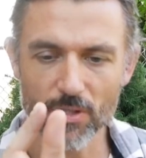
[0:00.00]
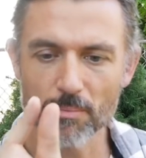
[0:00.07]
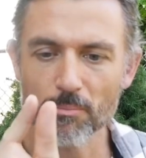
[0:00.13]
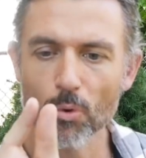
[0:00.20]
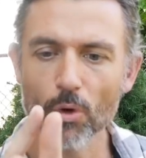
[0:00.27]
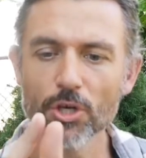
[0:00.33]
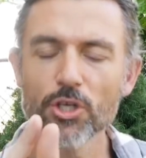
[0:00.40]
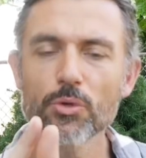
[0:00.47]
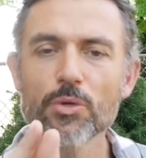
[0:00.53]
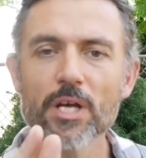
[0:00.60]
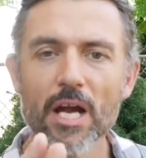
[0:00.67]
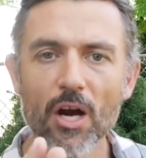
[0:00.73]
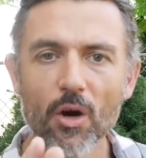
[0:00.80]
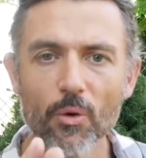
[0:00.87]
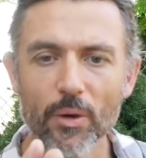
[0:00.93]
the more you
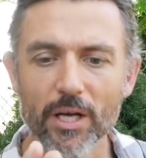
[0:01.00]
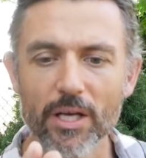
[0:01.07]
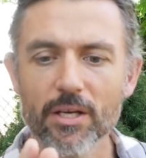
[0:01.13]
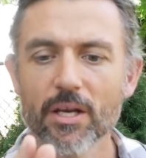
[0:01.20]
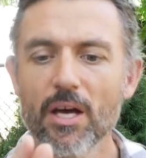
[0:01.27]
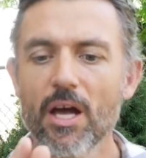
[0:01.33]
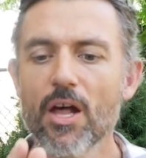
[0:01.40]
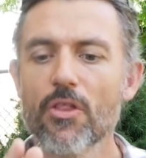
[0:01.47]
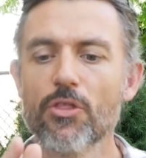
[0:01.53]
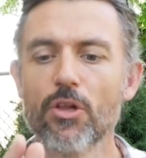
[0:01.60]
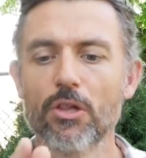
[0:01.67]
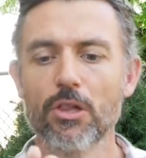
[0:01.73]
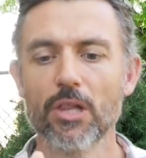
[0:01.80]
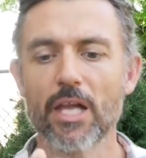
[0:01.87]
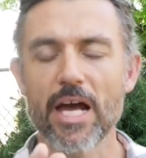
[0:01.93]
narrow it, the
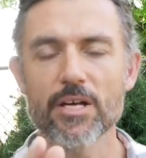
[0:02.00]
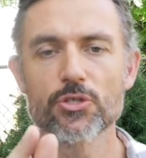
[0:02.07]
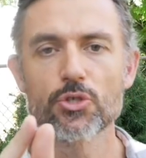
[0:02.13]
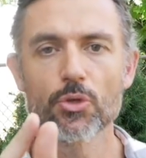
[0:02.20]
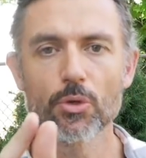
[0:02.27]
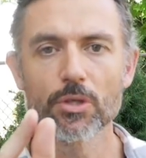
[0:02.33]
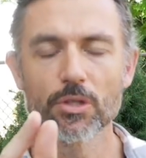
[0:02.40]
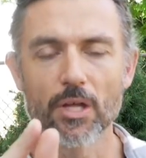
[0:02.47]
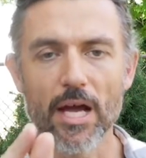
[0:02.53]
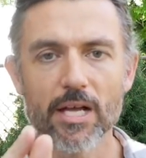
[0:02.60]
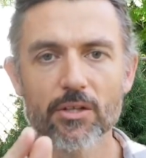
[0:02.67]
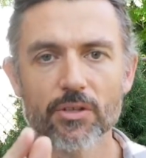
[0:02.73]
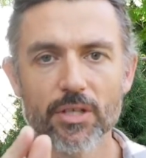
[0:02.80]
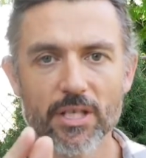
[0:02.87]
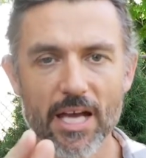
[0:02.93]
less you're
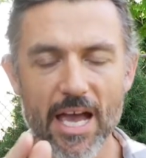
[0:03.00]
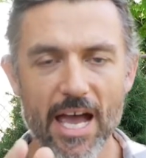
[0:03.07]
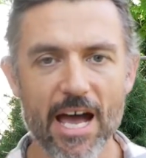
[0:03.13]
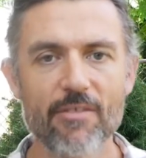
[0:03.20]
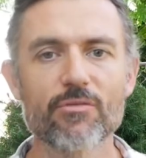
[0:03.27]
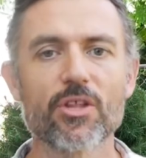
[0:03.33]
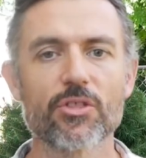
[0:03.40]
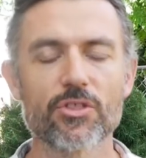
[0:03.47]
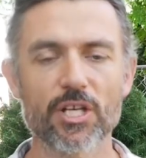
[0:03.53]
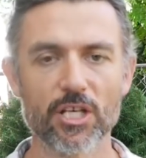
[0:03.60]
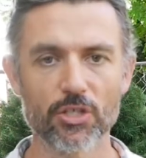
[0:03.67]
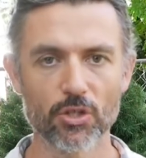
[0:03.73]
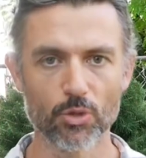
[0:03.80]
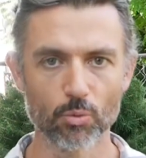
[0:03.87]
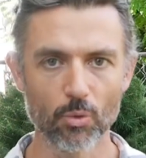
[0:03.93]
likely to have the thing
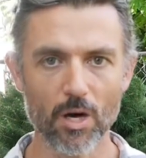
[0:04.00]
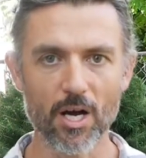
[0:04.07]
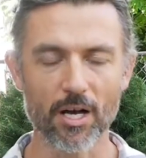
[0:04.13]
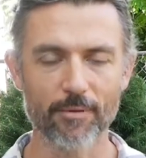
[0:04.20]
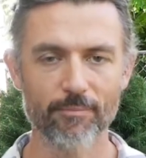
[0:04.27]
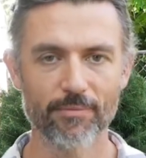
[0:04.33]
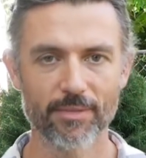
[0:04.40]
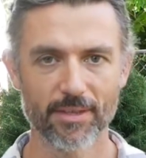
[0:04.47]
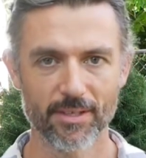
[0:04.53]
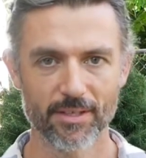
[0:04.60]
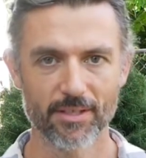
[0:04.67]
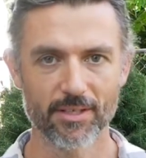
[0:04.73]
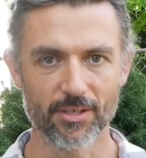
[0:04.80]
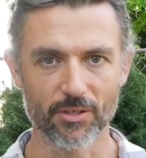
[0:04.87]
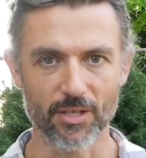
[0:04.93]
you want.
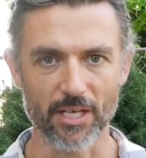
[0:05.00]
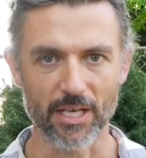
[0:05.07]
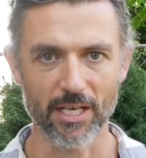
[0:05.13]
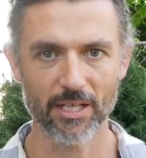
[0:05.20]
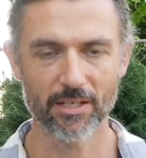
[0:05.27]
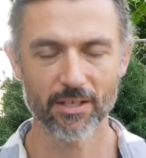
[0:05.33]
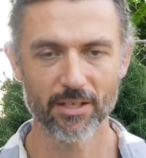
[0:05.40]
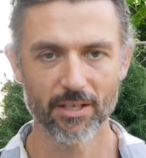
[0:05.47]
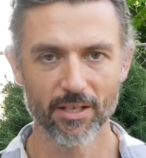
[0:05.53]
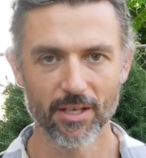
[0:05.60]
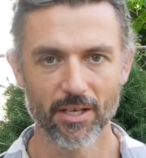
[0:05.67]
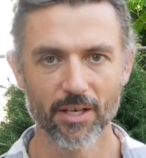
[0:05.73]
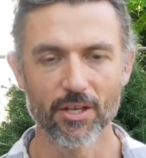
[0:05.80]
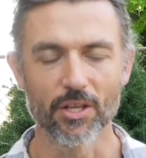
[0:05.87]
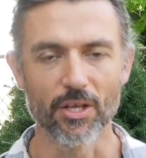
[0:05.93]
Okay?
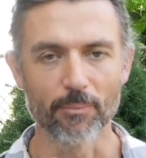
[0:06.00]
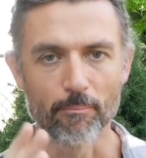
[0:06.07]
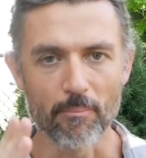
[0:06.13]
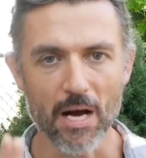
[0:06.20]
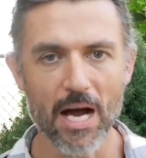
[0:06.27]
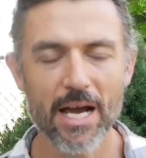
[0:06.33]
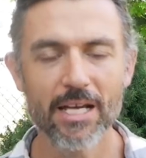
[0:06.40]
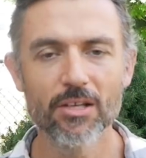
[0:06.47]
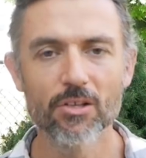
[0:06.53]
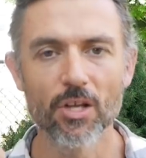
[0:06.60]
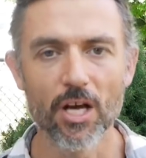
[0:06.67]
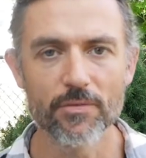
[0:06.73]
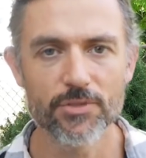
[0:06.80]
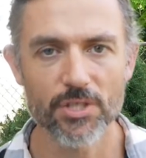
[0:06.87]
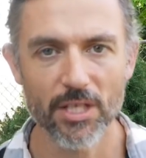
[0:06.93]
The mind
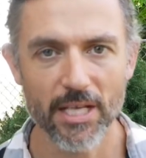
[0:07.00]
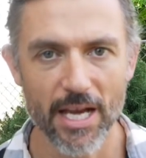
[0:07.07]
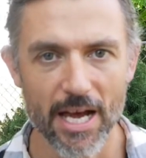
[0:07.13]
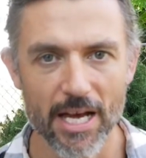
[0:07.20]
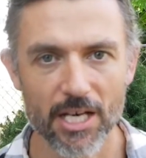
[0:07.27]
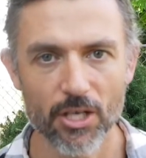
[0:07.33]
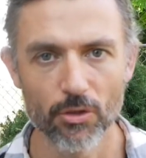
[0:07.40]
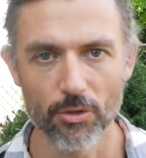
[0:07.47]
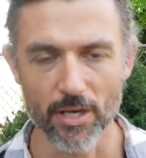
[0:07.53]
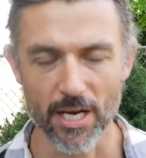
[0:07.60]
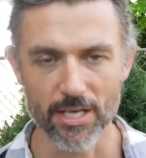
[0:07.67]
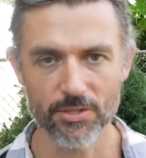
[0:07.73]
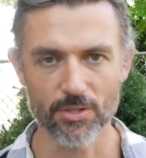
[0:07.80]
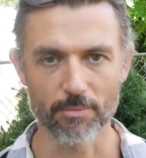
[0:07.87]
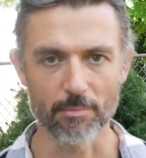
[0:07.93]
loves to
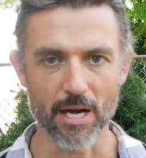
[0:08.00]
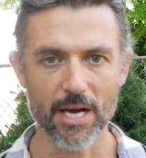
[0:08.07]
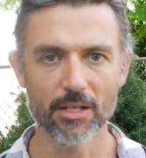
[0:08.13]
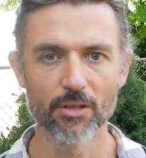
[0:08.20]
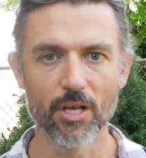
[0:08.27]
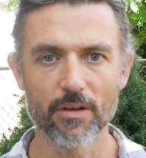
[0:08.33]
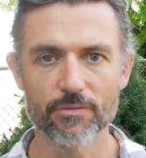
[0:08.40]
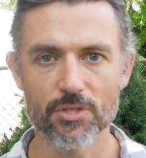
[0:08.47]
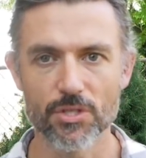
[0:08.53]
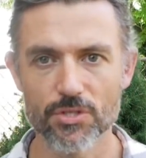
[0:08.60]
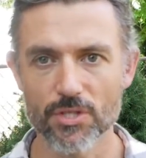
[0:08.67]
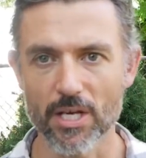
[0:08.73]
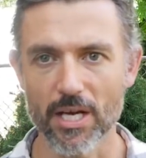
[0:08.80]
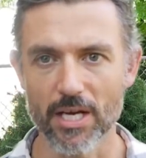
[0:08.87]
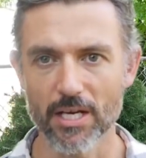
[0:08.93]
categorize. The mind loves to
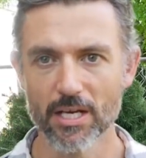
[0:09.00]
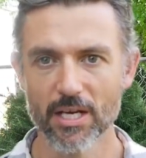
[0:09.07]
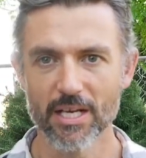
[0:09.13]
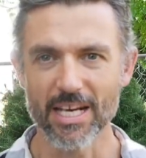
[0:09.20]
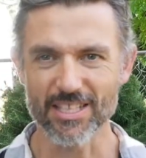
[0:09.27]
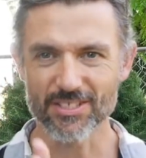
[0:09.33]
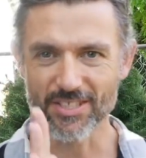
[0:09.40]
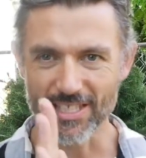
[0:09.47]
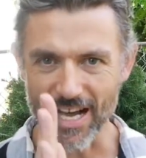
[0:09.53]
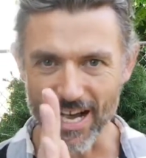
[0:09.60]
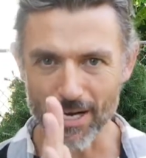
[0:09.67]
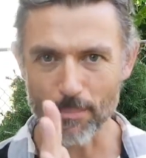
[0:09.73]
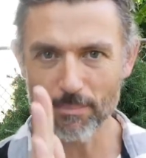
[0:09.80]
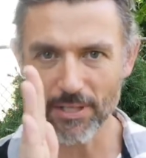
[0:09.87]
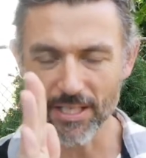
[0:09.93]
say, it's got
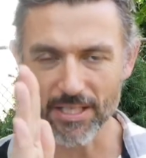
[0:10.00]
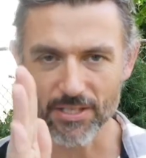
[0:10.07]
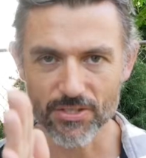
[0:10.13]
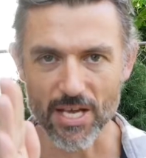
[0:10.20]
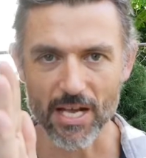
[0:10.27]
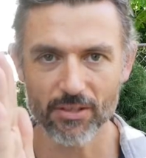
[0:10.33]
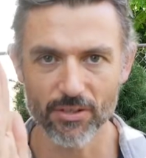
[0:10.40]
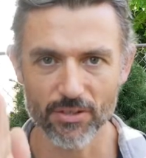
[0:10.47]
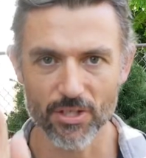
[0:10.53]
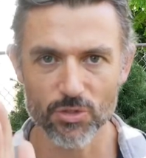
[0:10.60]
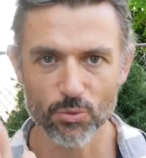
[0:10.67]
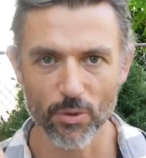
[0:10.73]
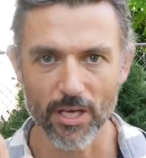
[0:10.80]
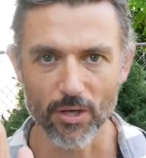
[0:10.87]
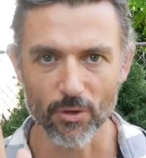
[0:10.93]
to be exactly
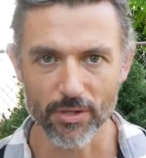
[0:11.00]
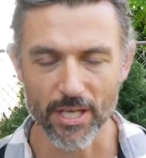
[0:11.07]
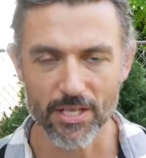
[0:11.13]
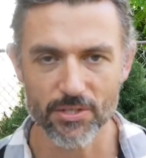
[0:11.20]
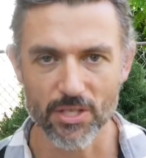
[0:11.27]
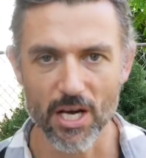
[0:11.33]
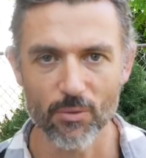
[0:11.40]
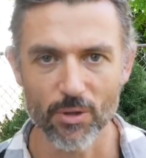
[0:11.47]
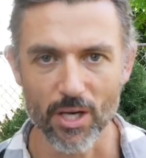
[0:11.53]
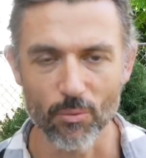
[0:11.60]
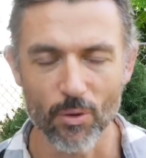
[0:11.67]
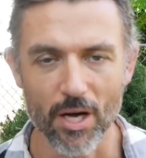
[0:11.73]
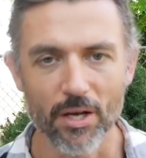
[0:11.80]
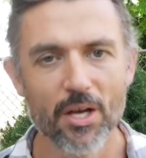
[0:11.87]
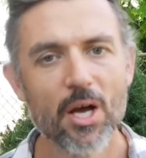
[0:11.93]
this way or that's not what I
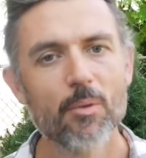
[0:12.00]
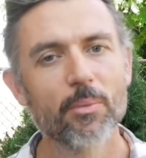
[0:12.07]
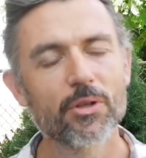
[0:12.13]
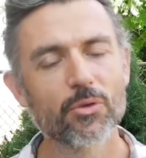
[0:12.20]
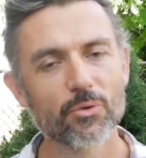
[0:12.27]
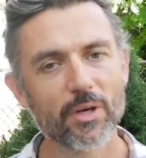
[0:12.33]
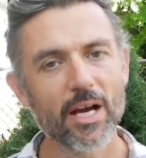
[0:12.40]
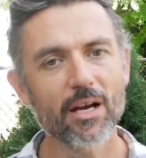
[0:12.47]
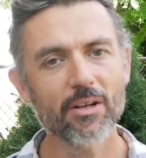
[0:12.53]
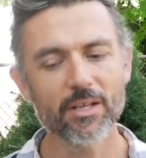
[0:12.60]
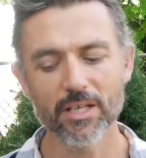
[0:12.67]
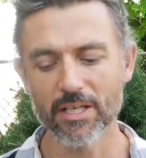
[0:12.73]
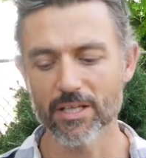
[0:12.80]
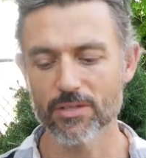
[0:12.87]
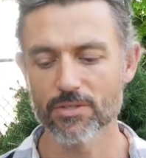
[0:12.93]
want. But the
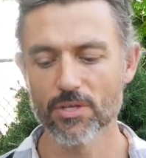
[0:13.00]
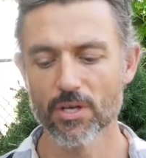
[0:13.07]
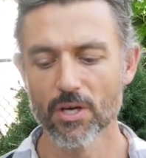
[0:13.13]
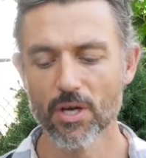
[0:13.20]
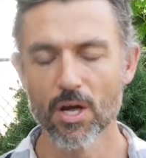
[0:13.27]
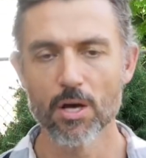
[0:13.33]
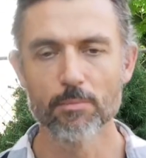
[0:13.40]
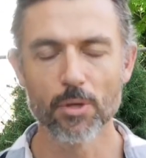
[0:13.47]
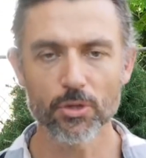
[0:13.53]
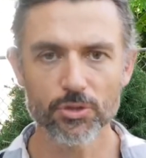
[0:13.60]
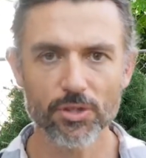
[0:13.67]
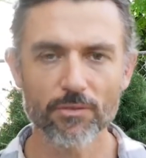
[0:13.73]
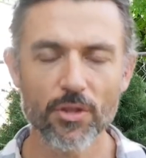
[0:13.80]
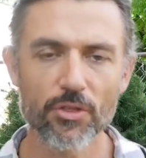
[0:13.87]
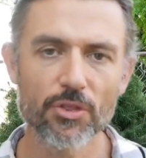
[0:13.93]
reality is,
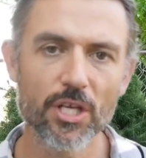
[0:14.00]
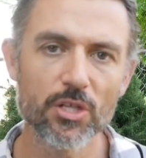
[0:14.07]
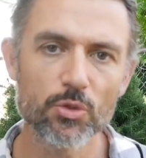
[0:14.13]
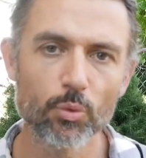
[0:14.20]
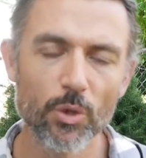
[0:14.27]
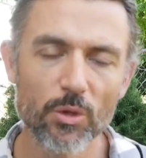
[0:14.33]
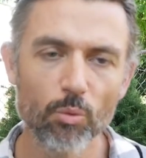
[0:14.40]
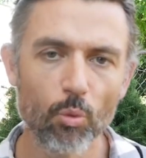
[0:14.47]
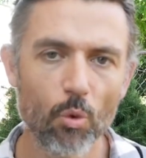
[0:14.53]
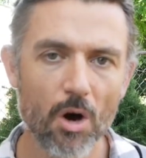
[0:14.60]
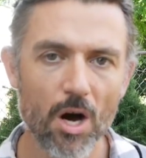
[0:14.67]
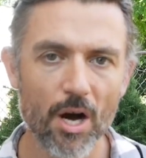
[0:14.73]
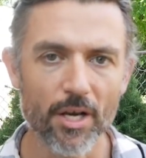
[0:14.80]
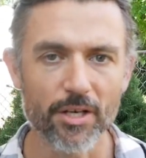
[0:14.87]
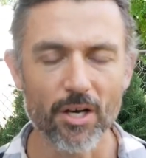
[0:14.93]
most of the things we
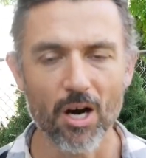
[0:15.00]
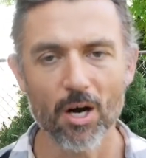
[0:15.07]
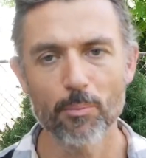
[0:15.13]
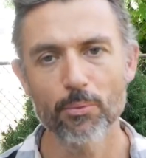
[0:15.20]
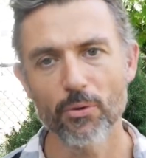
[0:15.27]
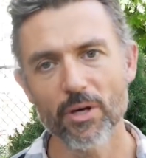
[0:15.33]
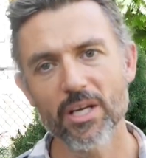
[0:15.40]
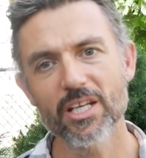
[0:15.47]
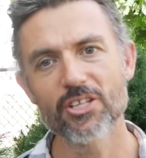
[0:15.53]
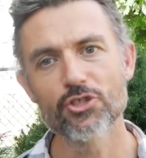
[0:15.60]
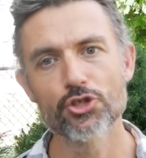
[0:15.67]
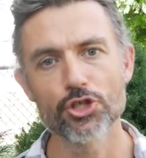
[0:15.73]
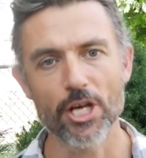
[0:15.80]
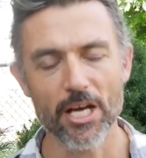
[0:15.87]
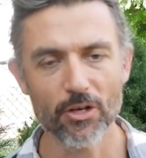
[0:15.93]
want are pretty
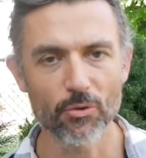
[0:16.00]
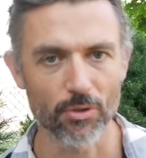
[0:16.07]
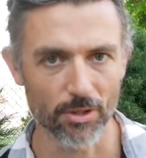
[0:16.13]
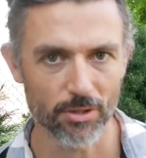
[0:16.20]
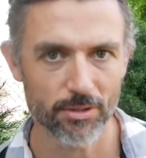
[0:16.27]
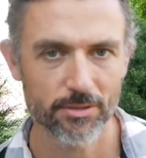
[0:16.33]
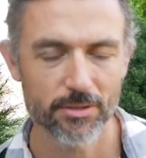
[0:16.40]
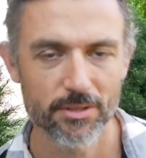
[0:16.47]
general.